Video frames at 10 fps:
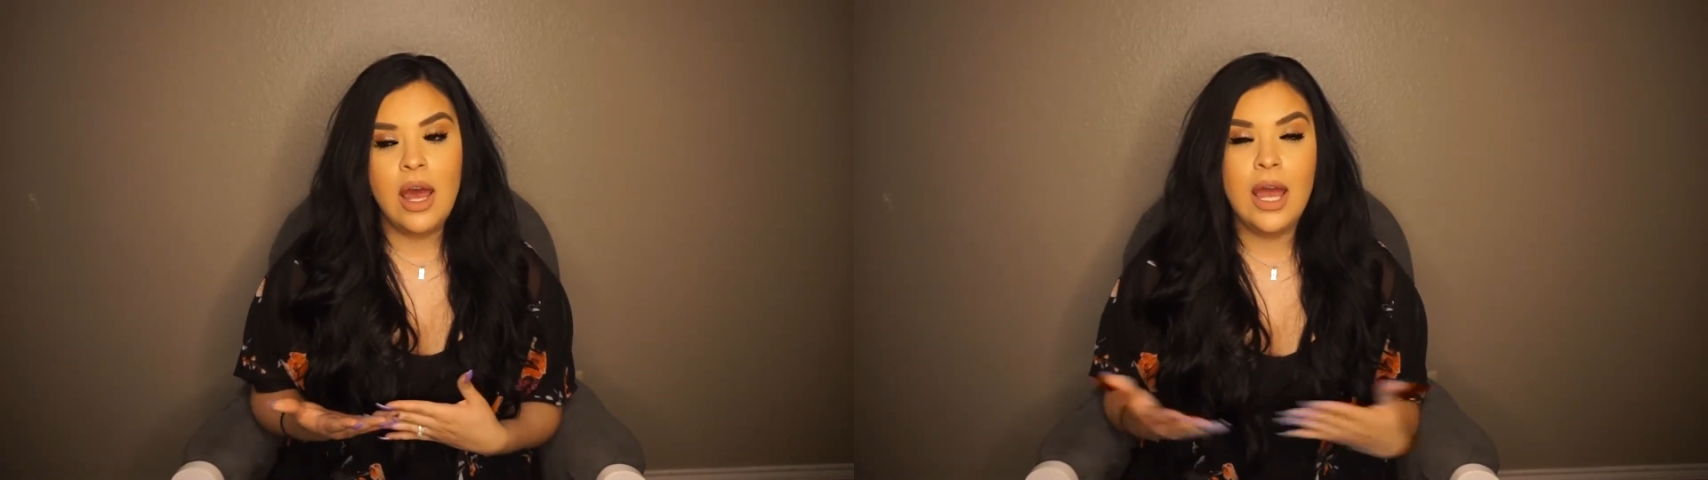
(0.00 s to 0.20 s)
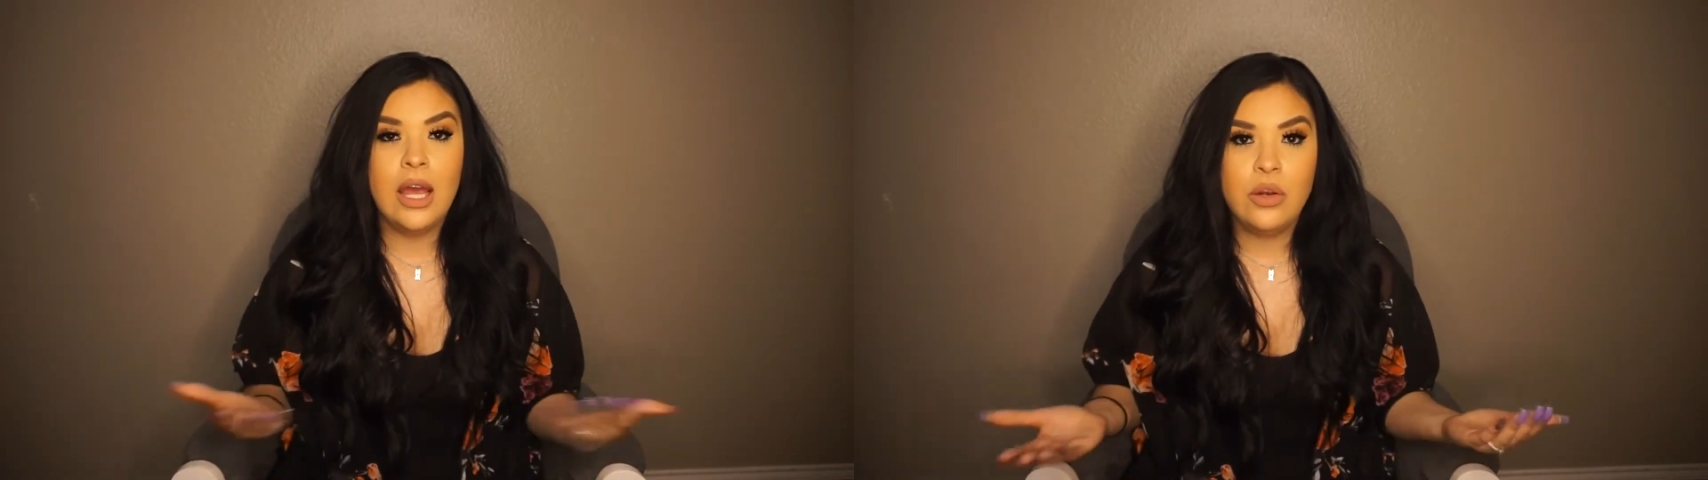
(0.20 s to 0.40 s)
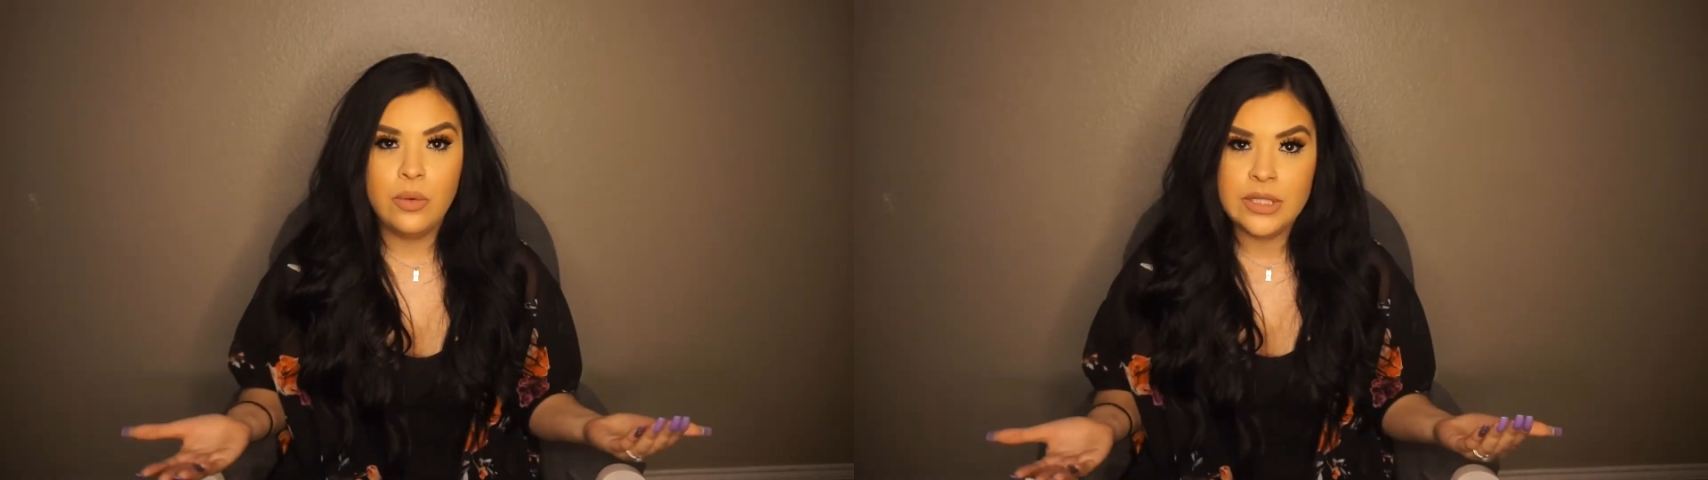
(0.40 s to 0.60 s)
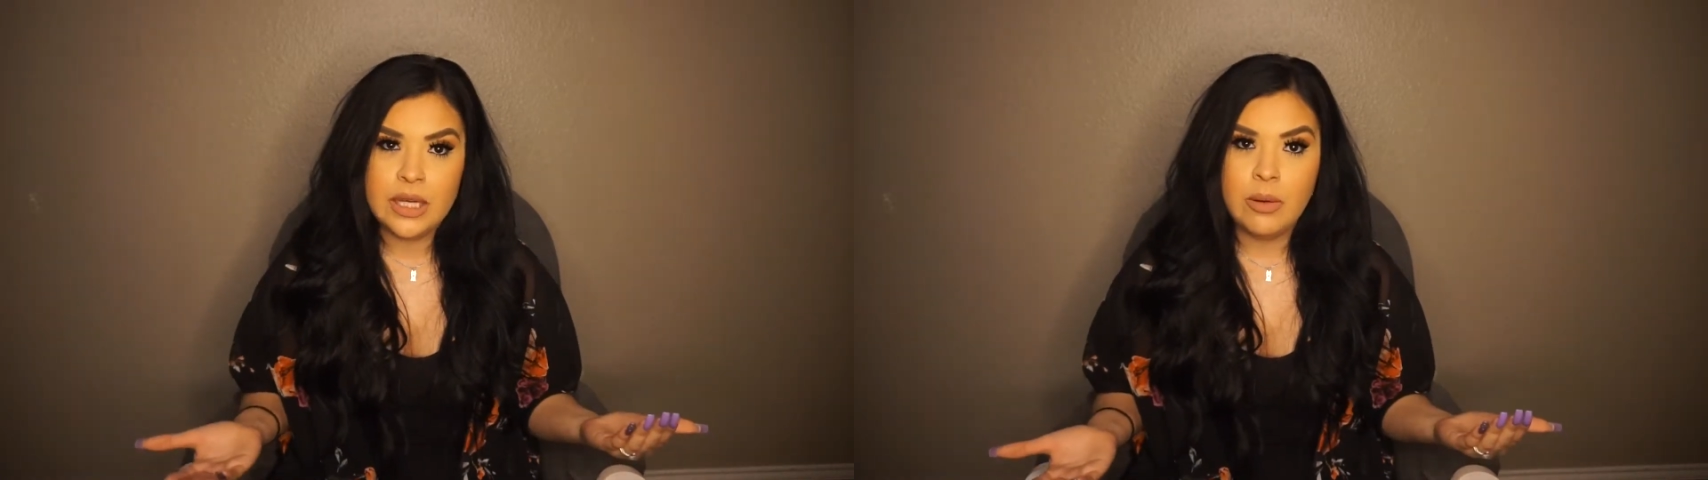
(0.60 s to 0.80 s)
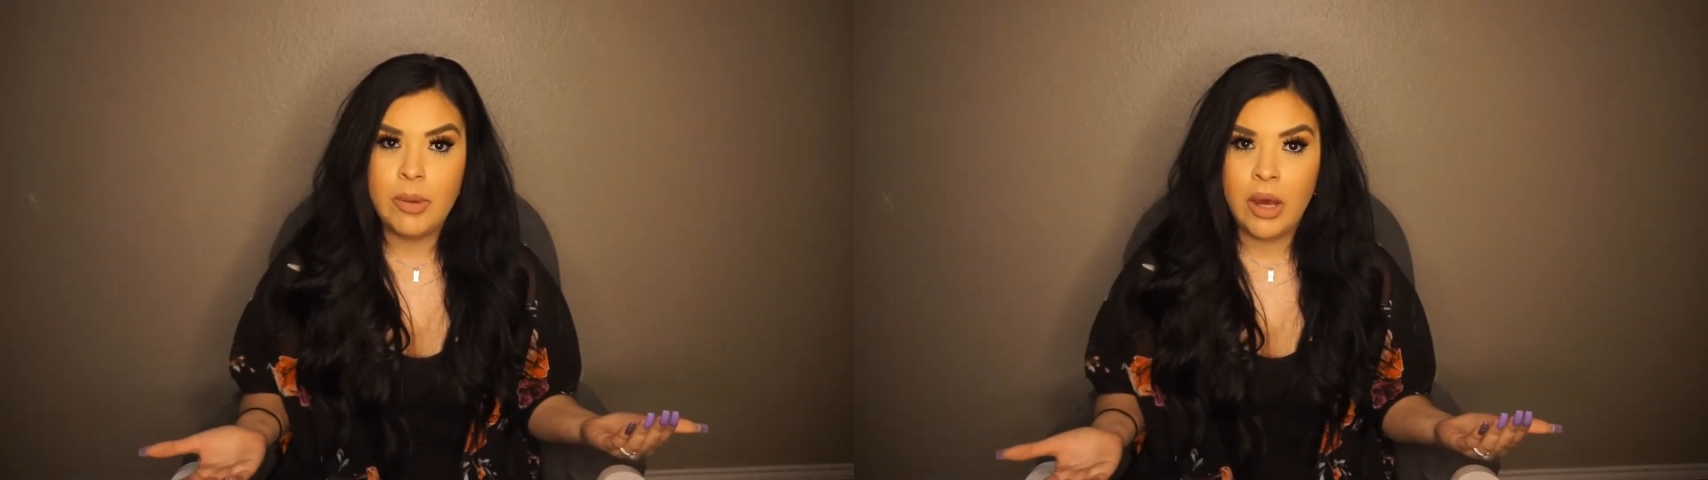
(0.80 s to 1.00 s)
I had no
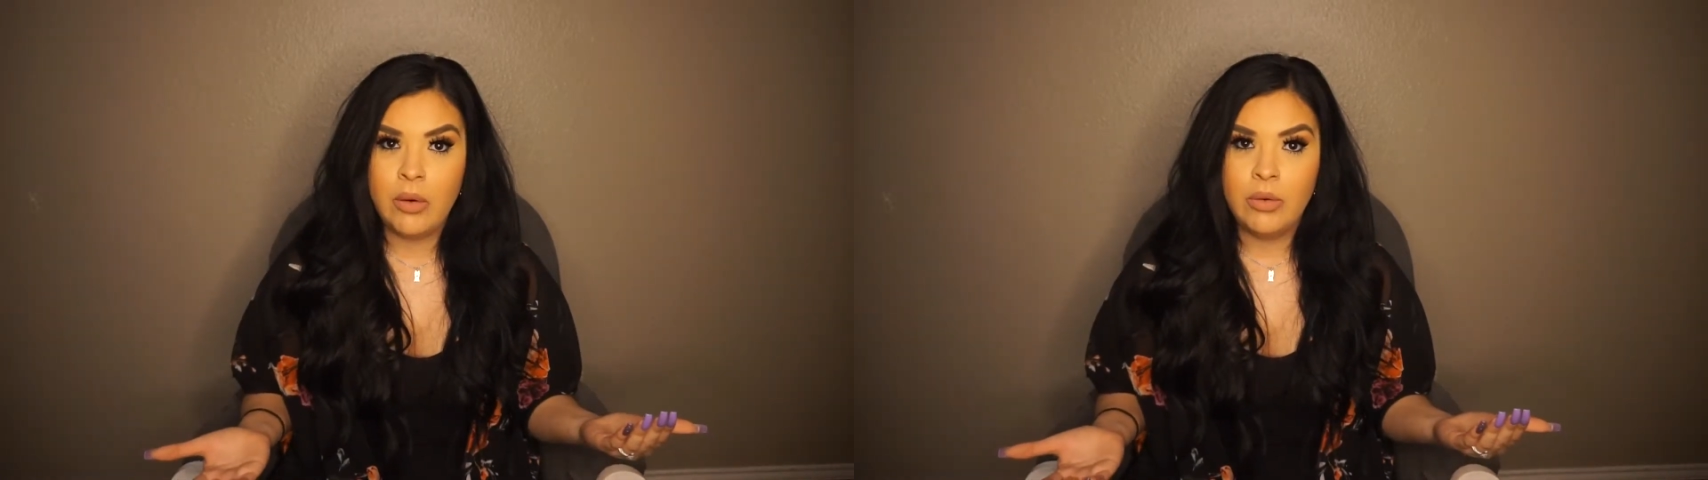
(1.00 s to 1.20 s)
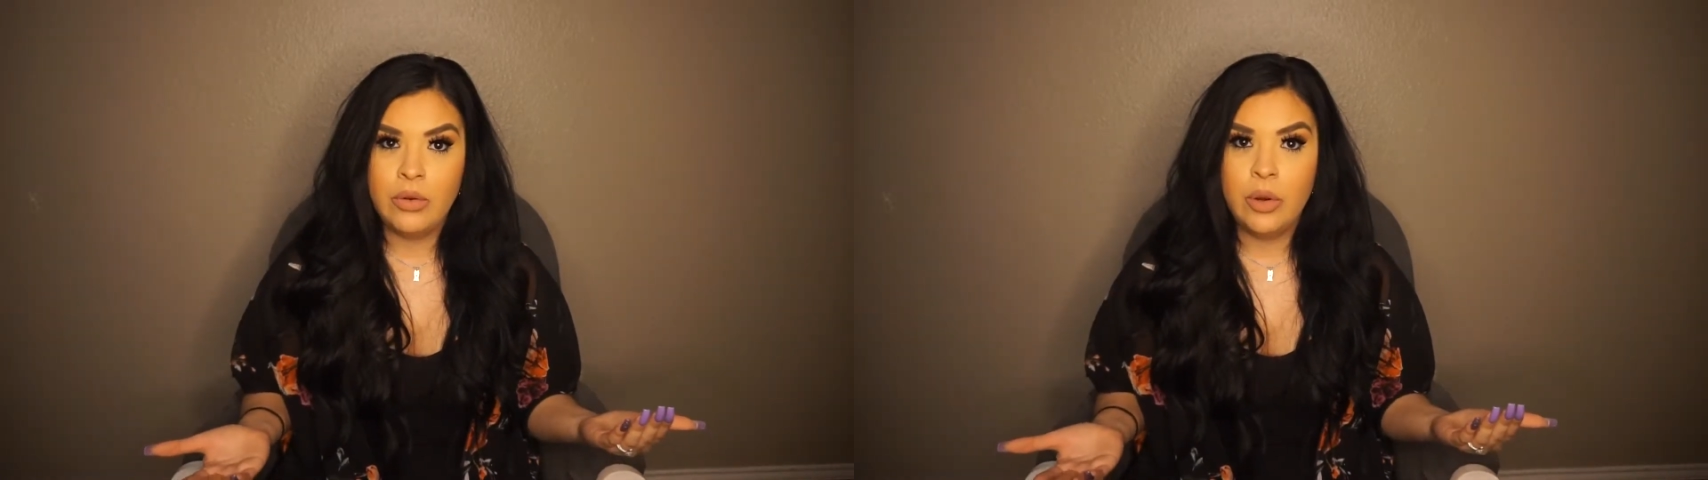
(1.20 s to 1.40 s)
idea about.